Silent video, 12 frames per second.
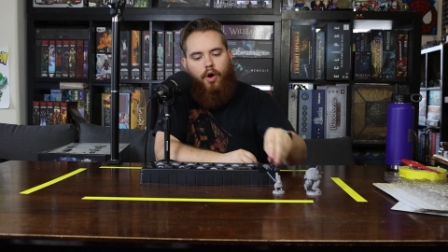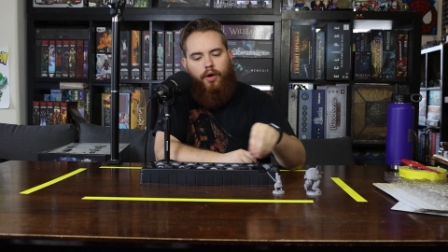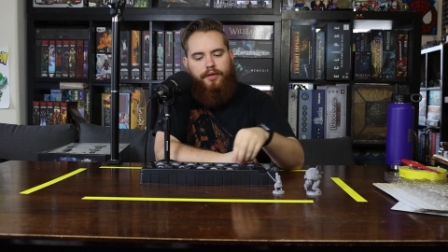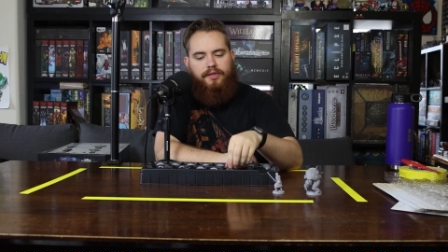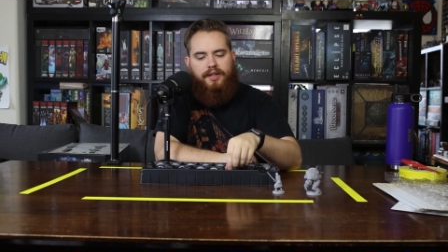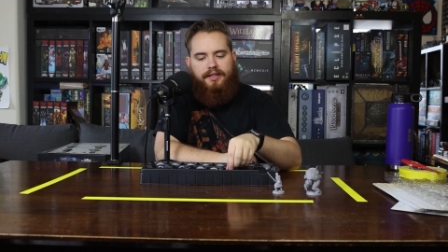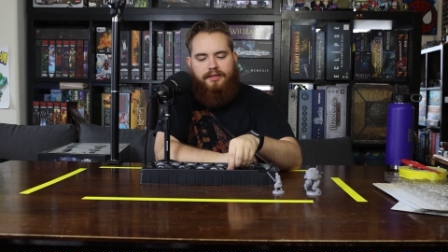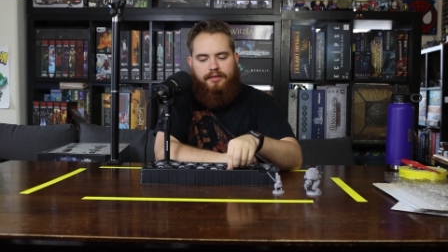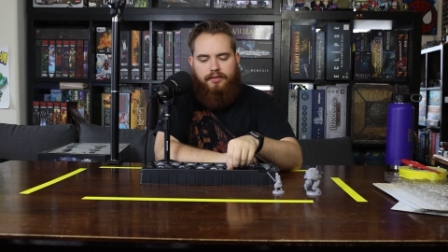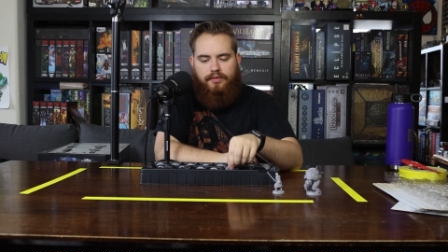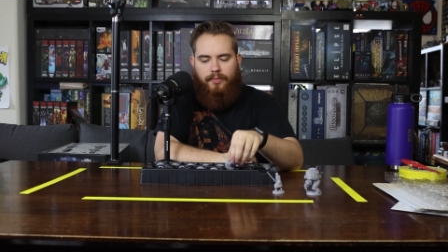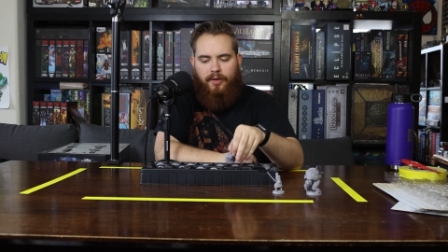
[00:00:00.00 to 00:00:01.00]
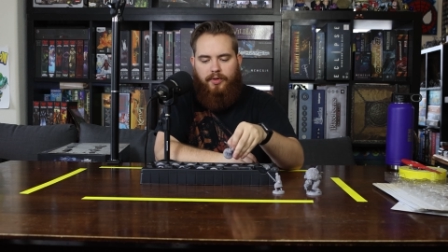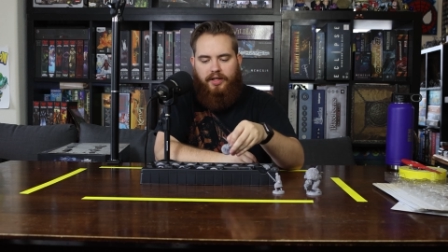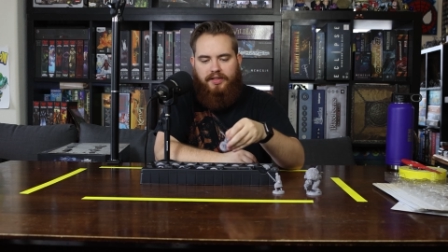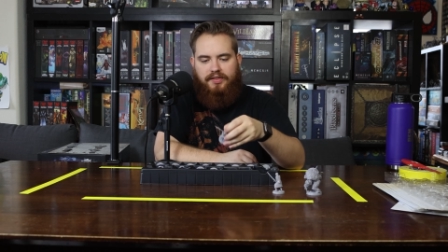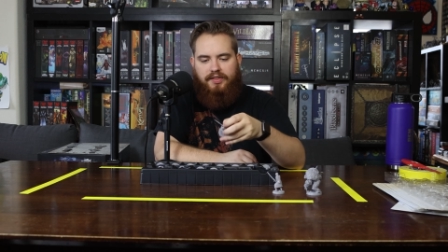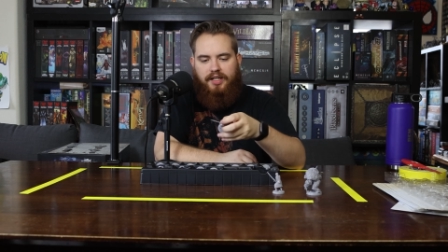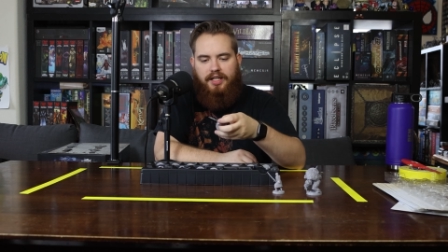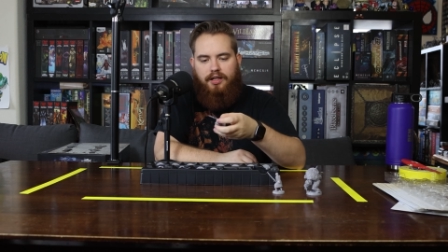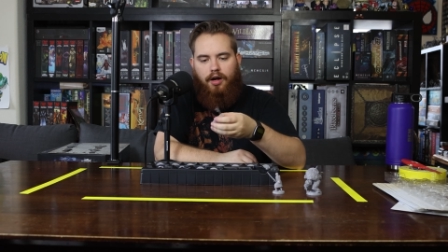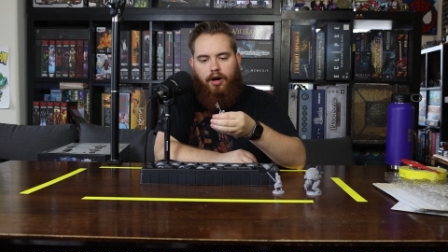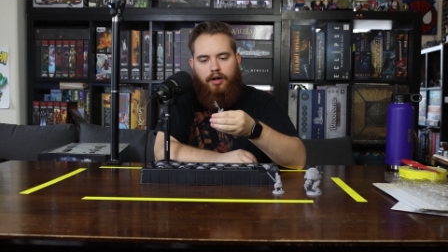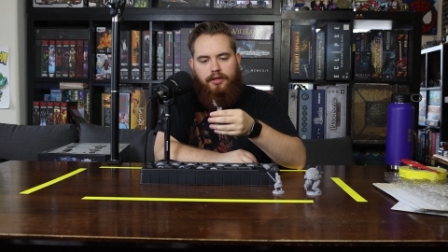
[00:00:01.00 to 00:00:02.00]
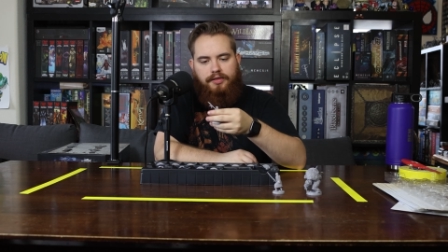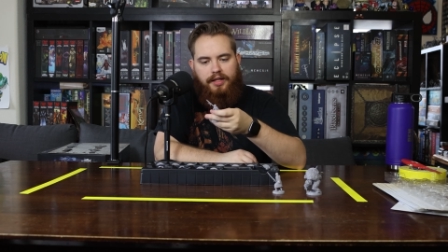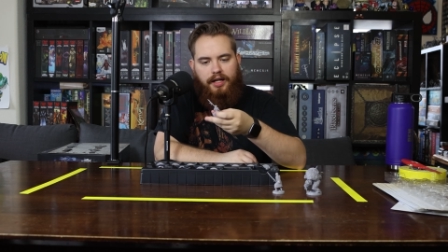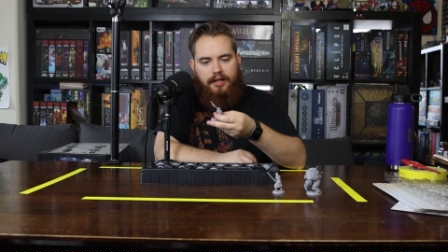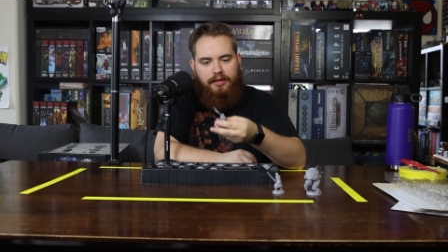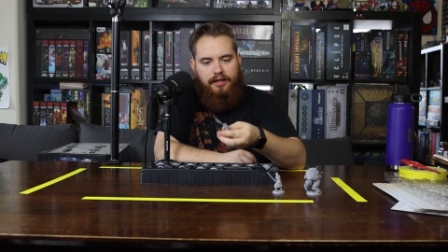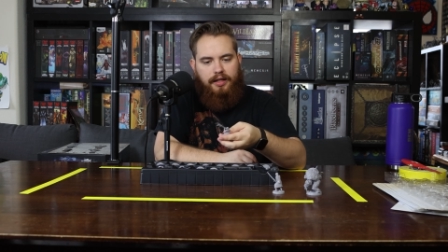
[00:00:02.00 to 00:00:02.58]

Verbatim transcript: Or are these like, maybe like city guards kind of